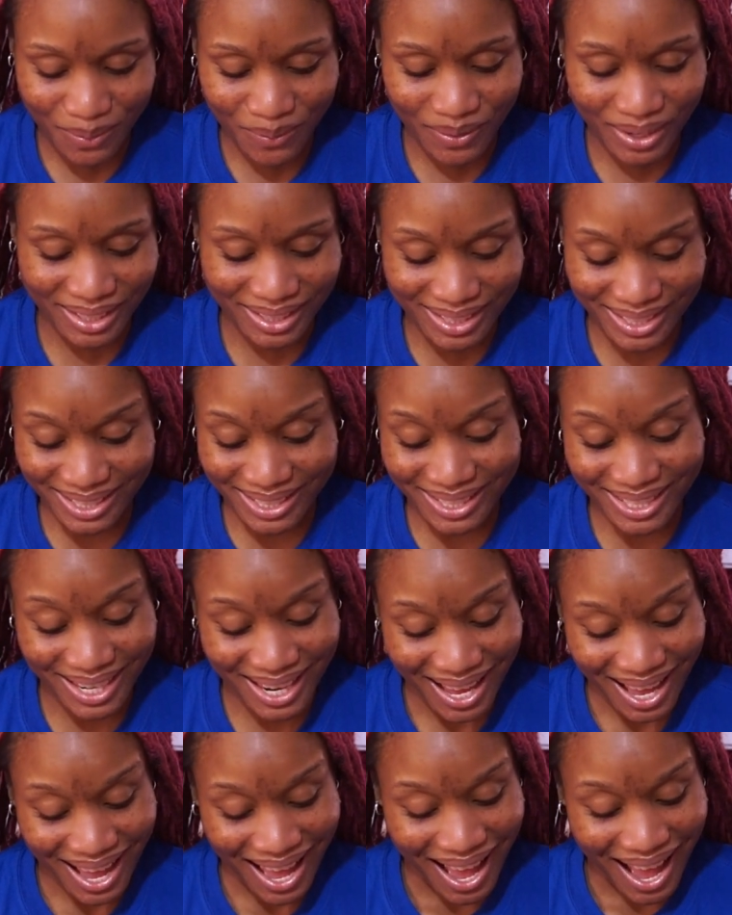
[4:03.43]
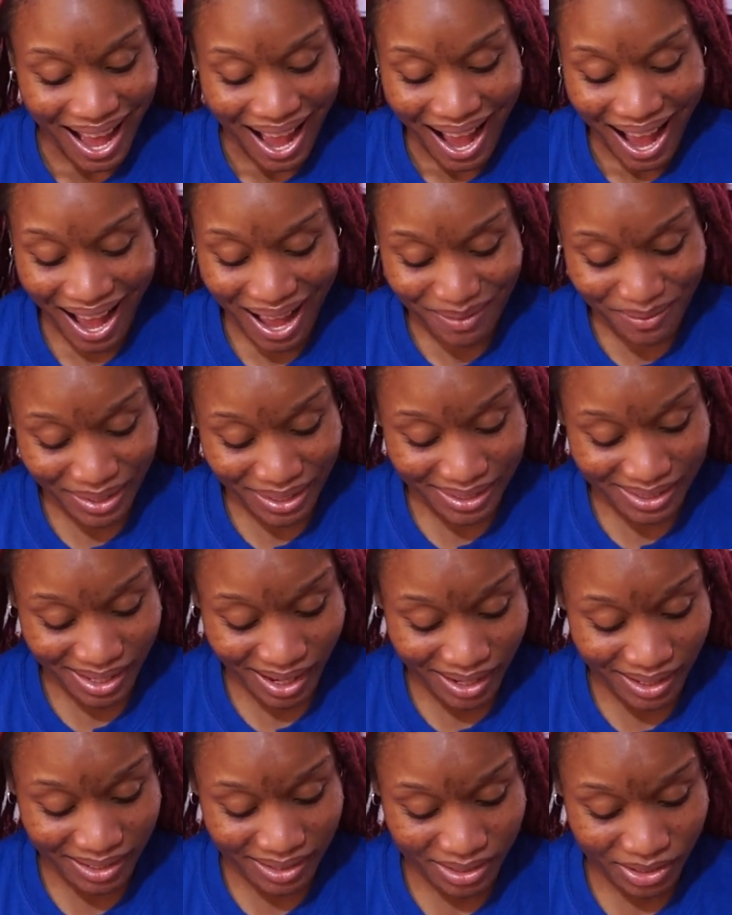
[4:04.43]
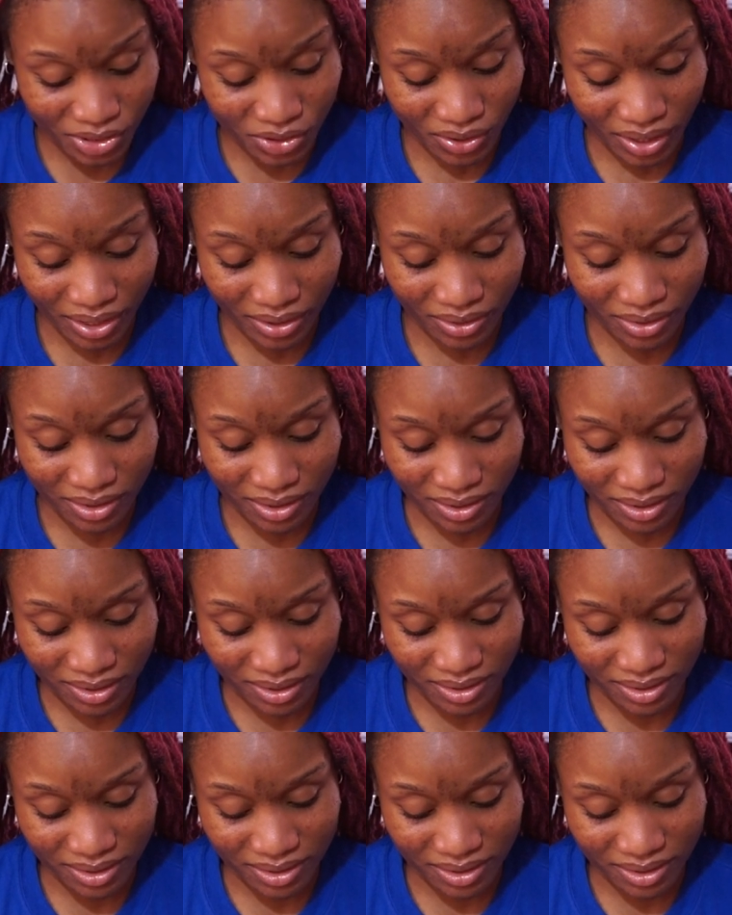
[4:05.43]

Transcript: which I'm excited to try on.